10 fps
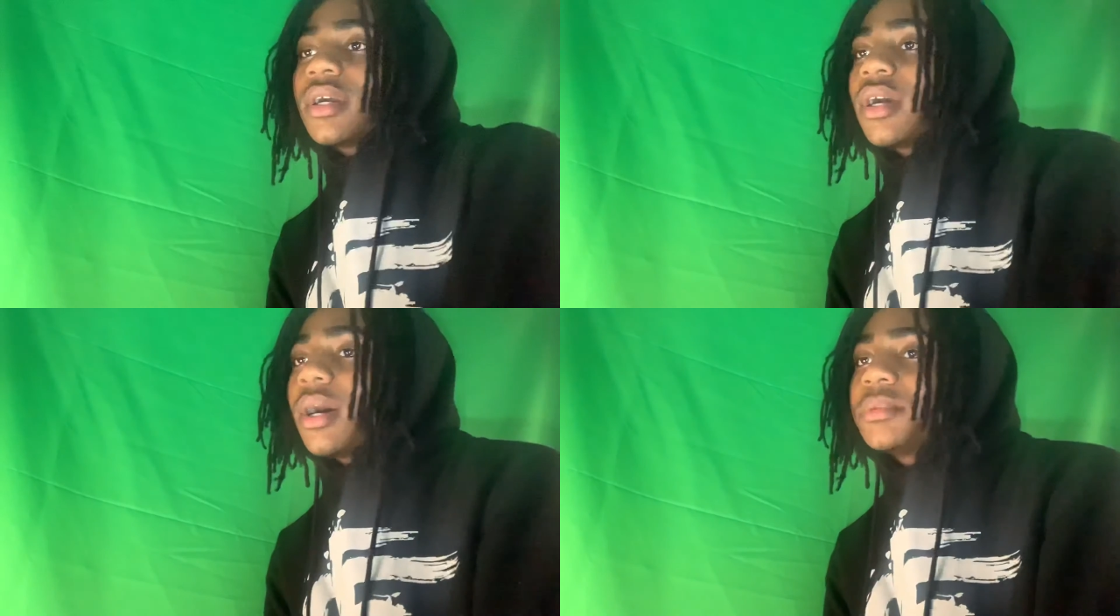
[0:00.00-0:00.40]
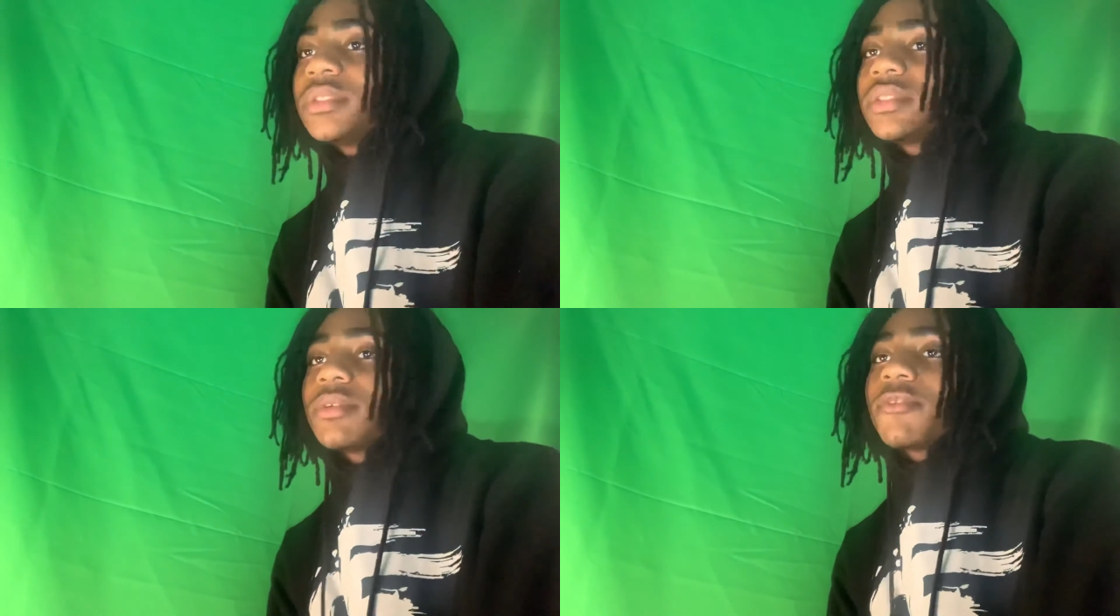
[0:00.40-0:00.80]
I'm
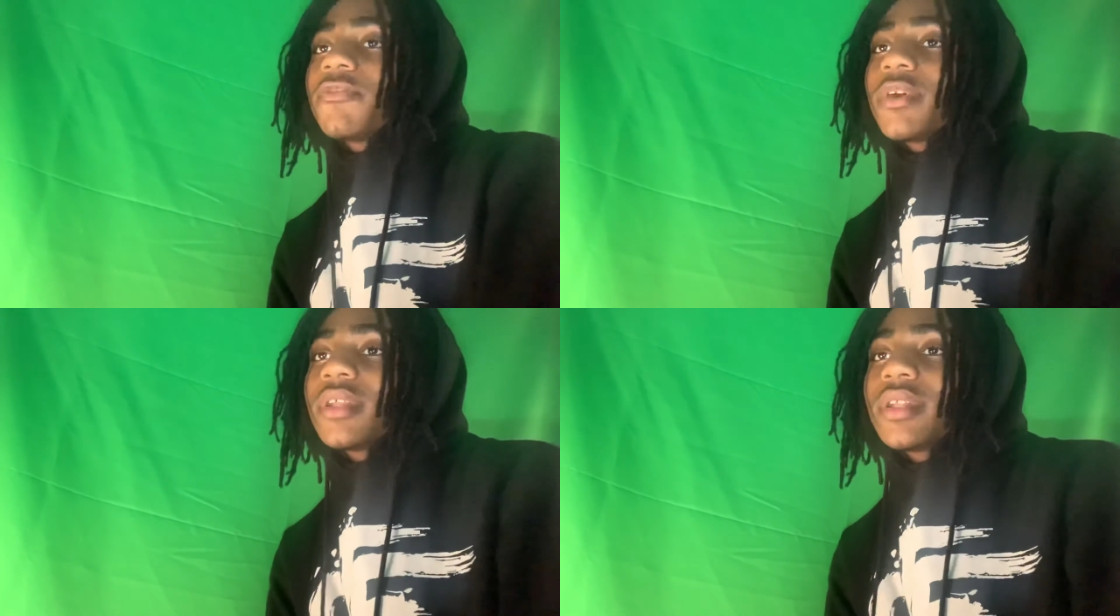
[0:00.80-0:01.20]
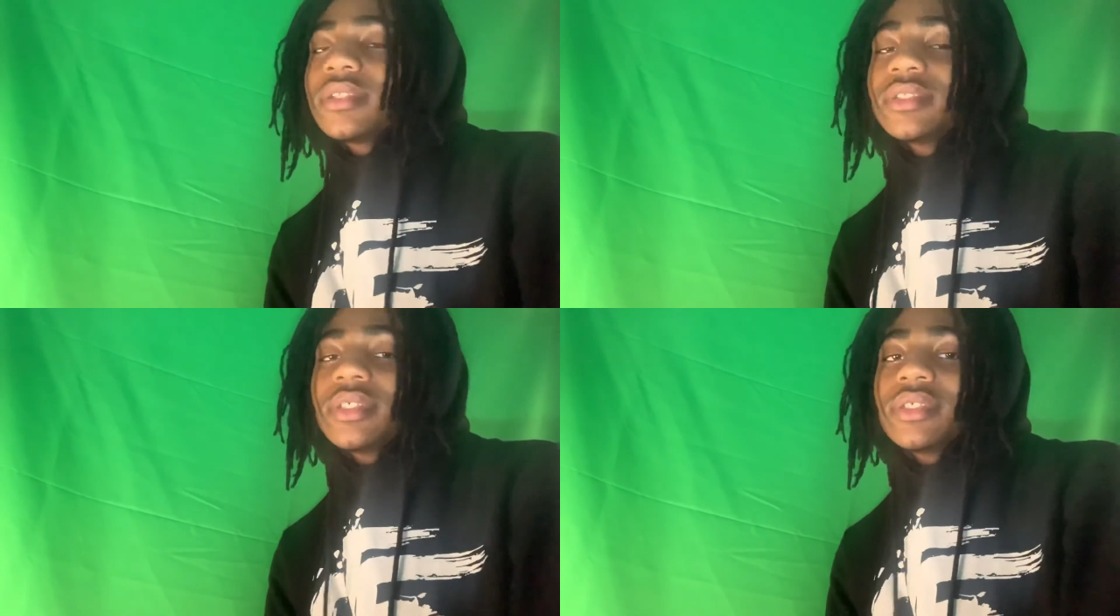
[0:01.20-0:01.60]
just on the fact that
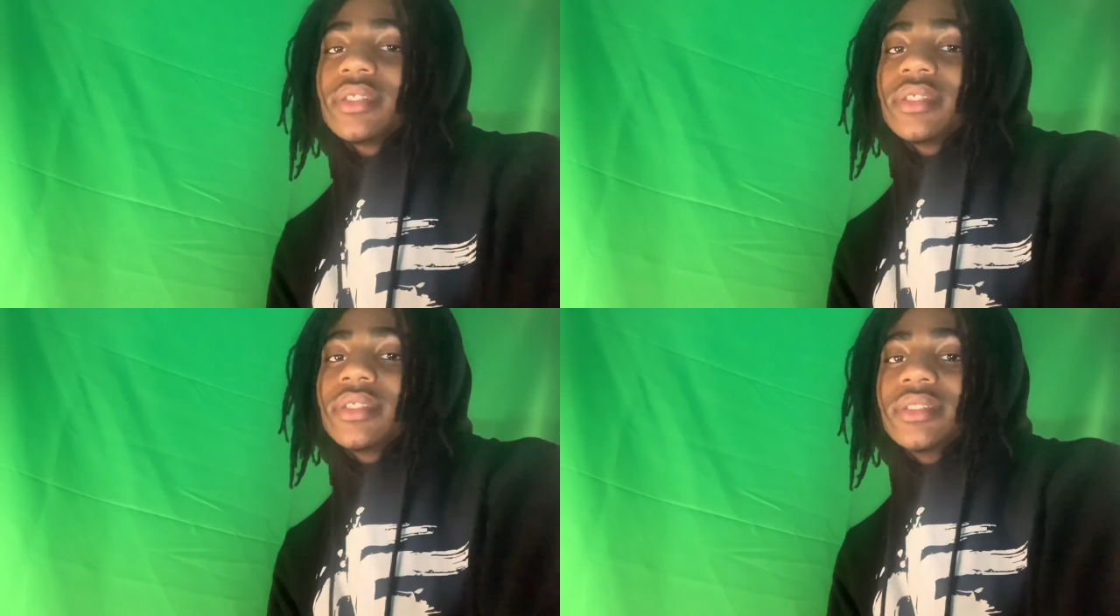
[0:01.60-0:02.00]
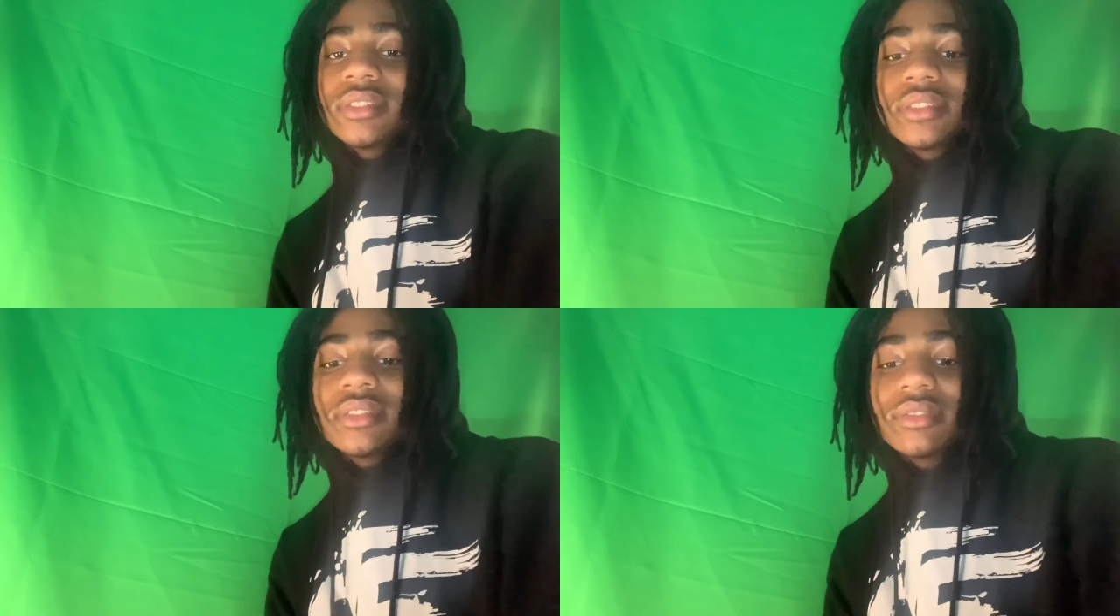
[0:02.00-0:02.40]
this nigga
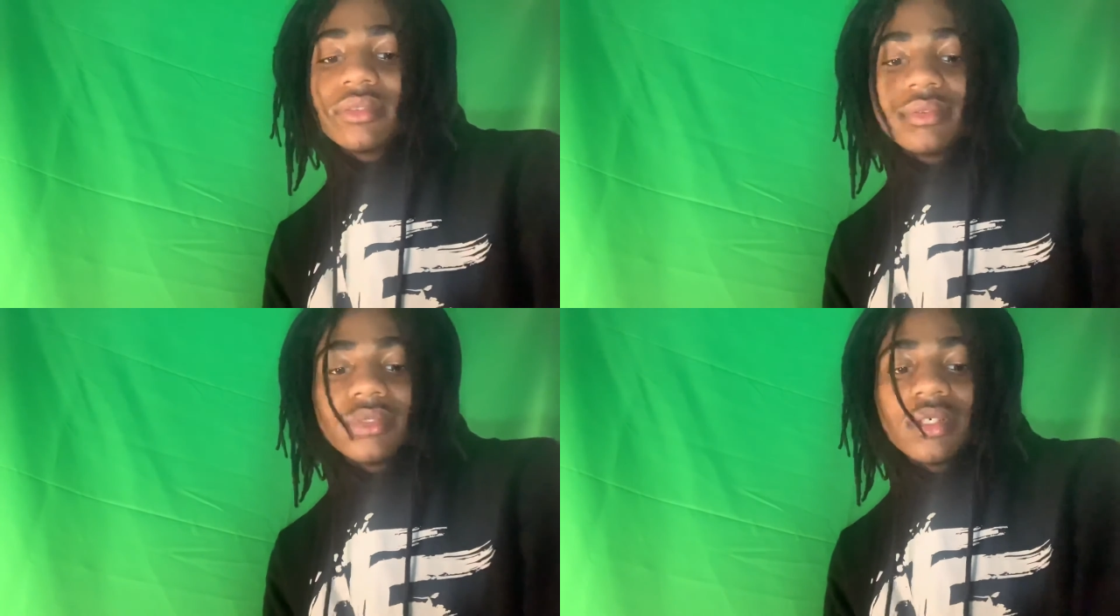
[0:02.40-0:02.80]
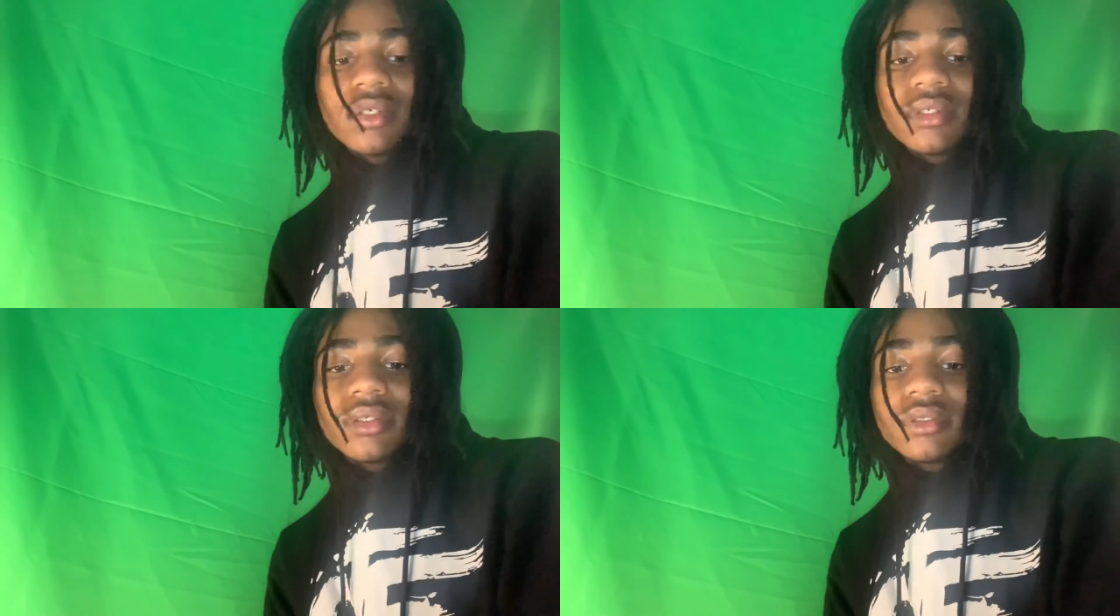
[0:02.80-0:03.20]
DDG,
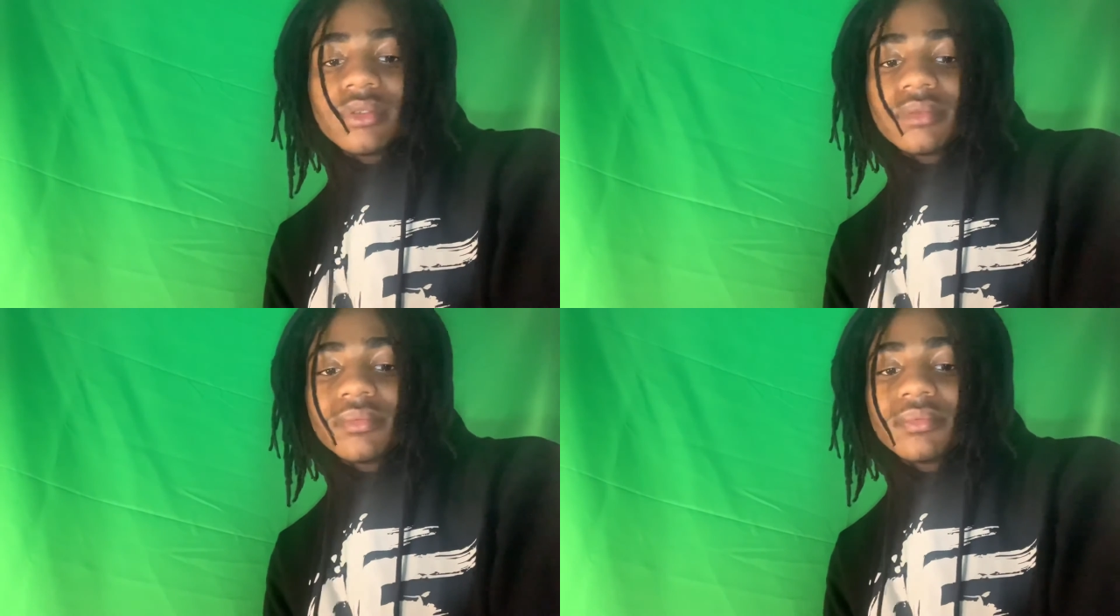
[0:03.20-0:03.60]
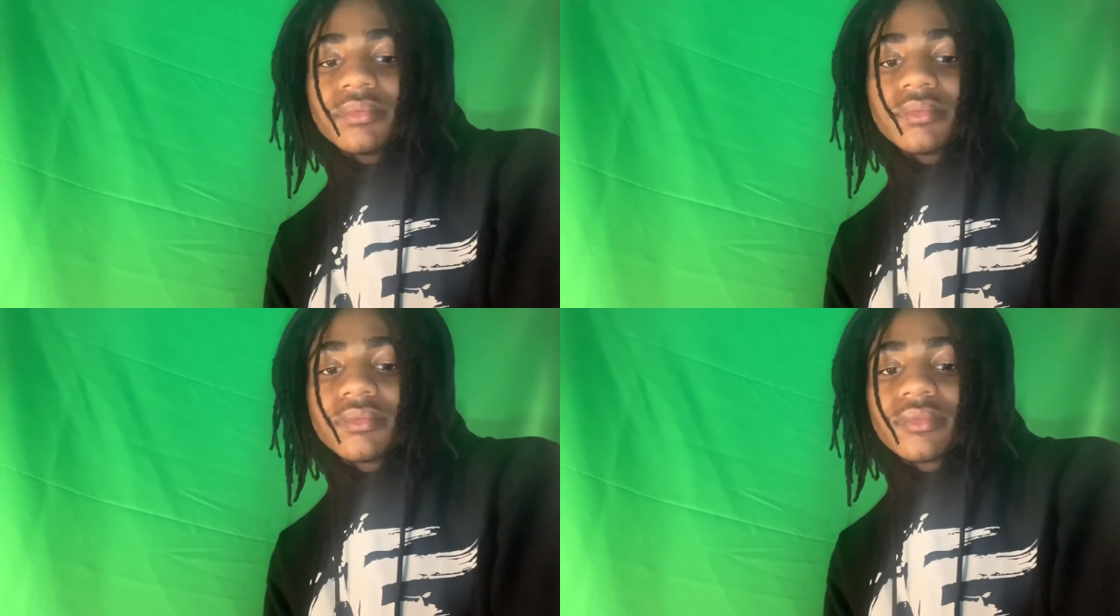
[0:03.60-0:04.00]
um,
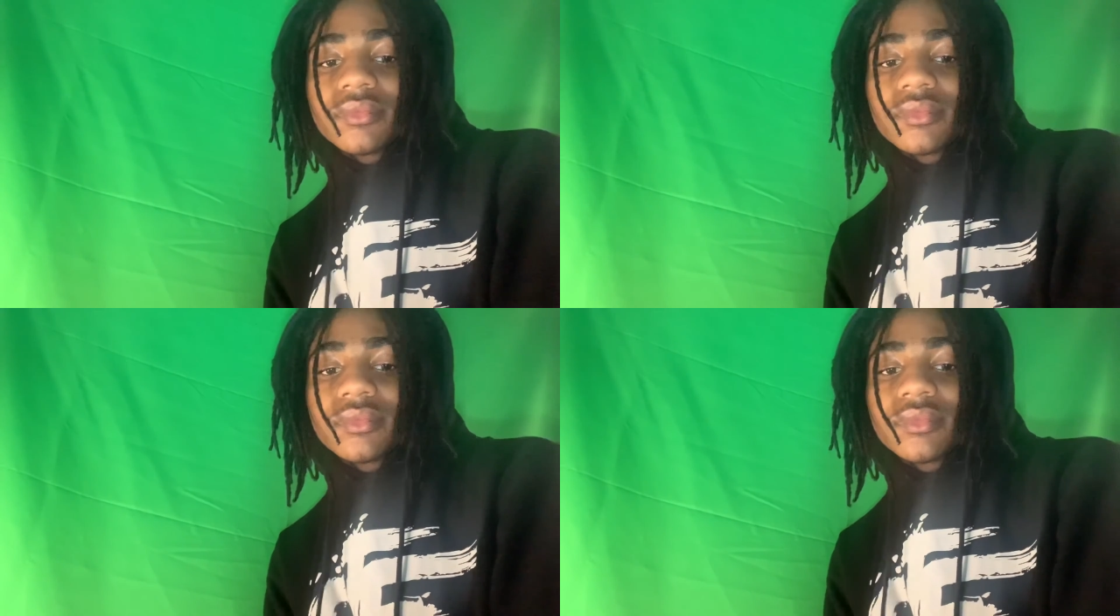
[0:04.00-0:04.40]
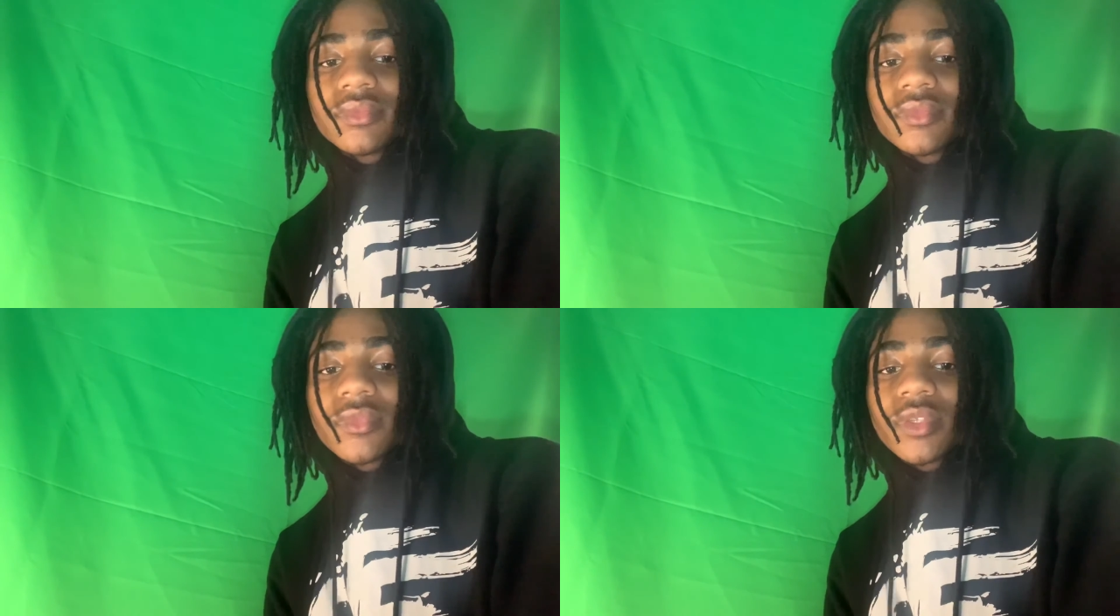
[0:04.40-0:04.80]

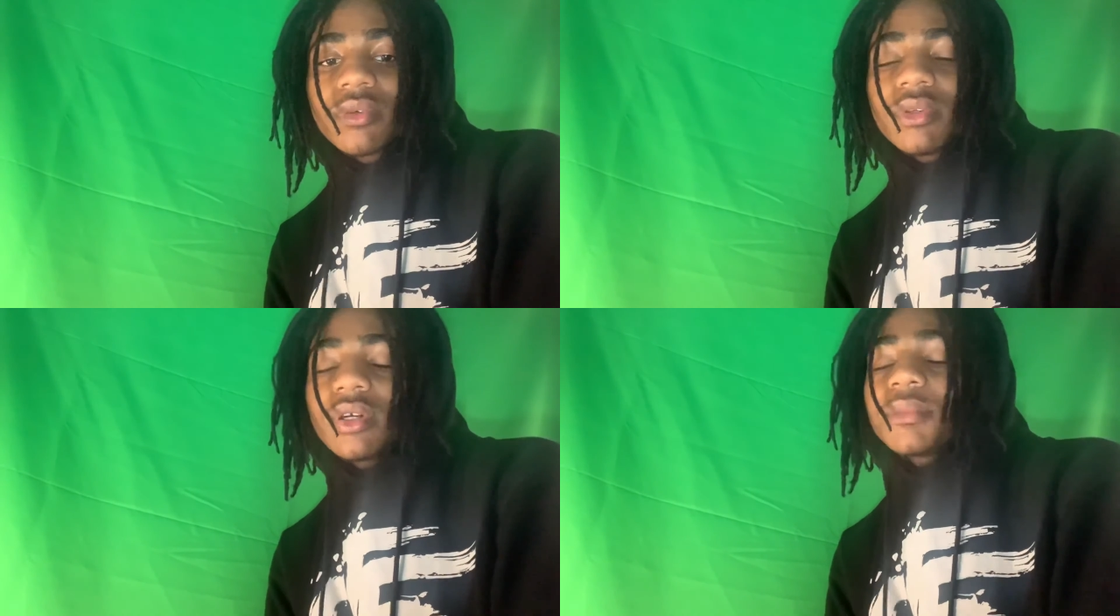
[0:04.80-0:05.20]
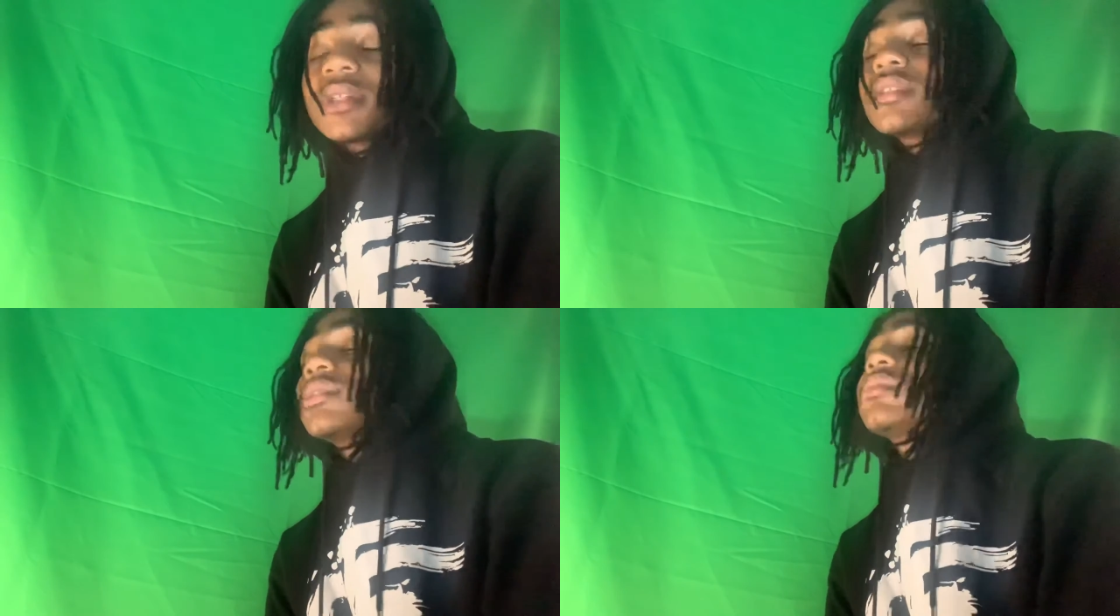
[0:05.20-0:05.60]
what I
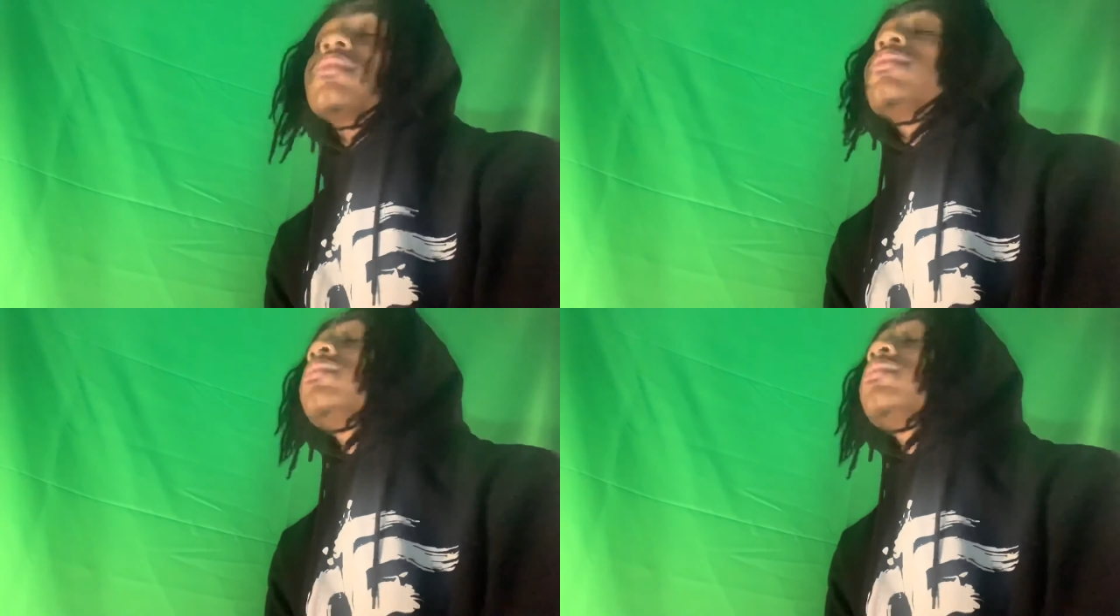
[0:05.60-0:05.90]
about to say?